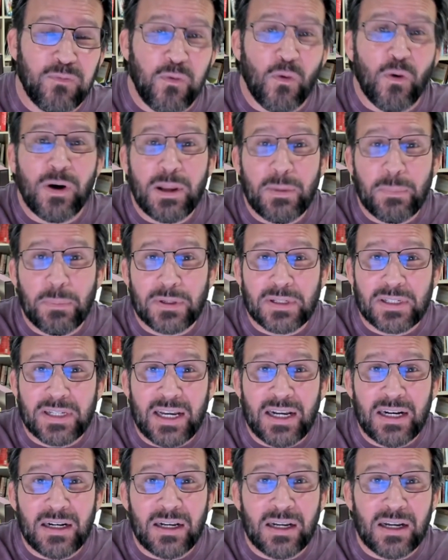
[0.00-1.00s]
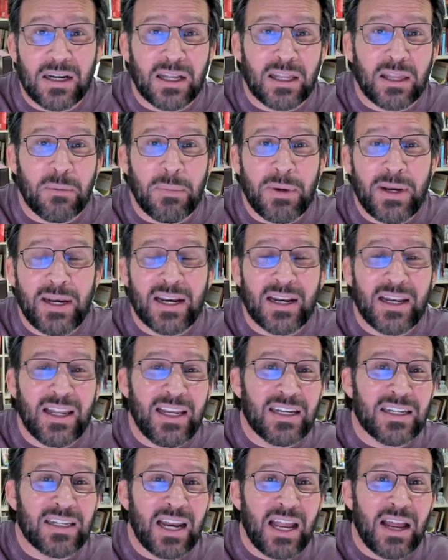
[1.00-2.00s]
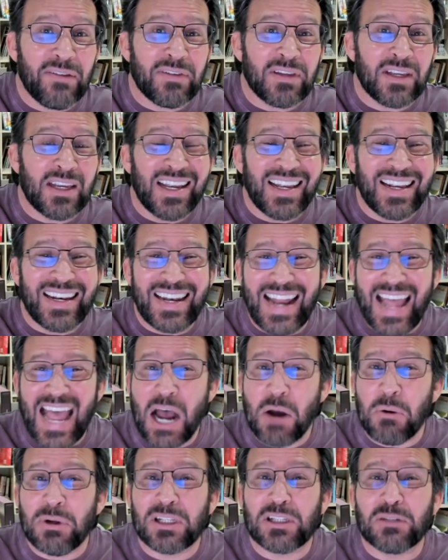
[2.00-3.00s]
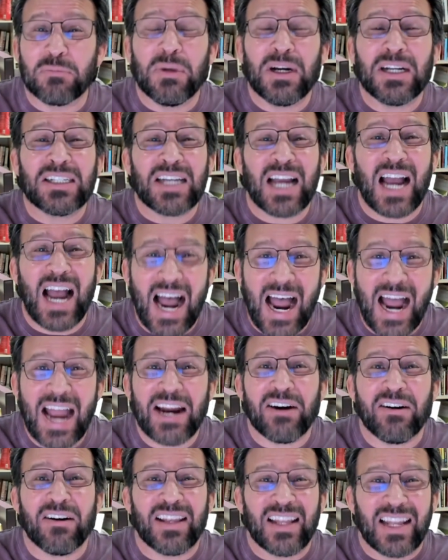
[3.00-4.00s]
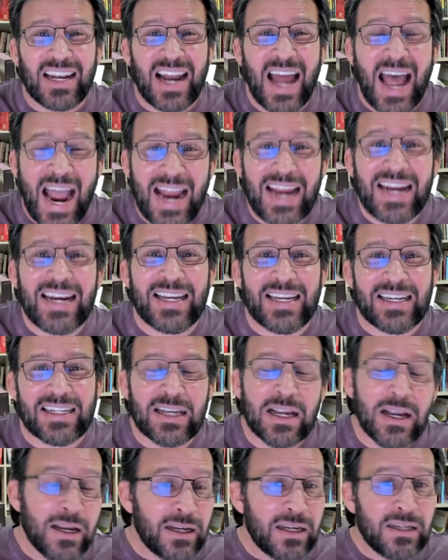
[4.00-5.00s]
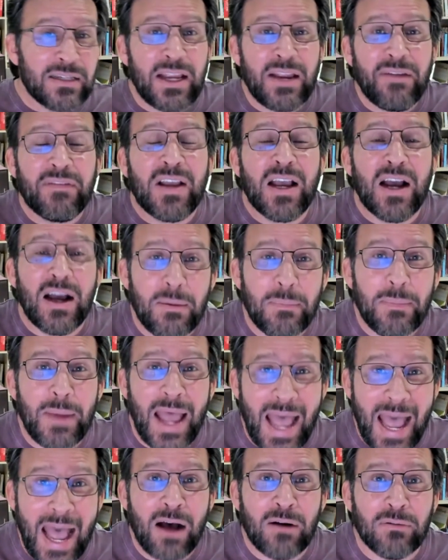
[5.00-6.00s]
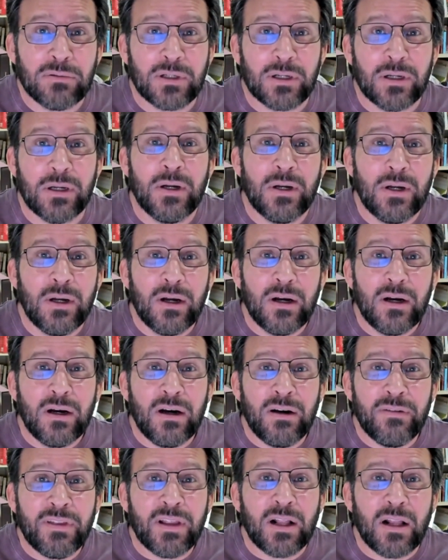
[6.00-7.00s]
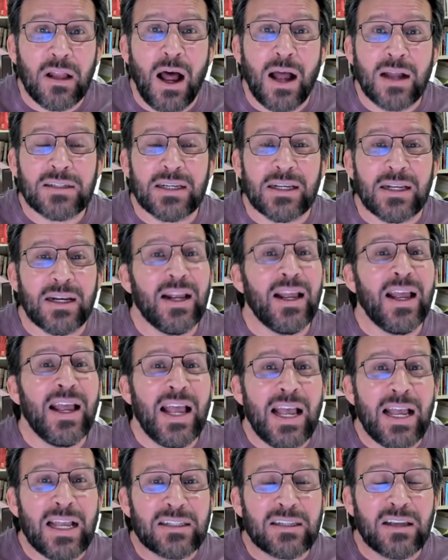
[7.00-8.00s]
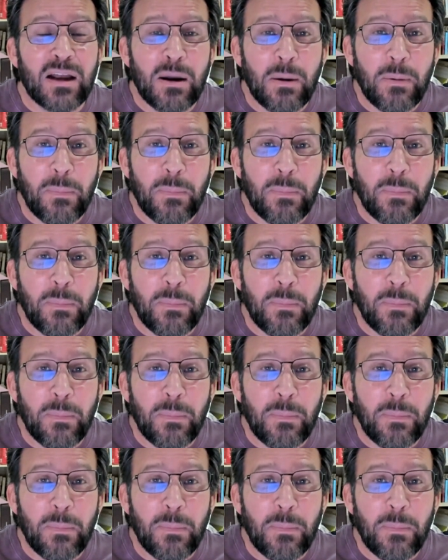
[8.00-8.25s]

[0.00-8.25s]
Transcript: 40% of the media leans left. Now it's much higher in the 90s because they come out of the closet as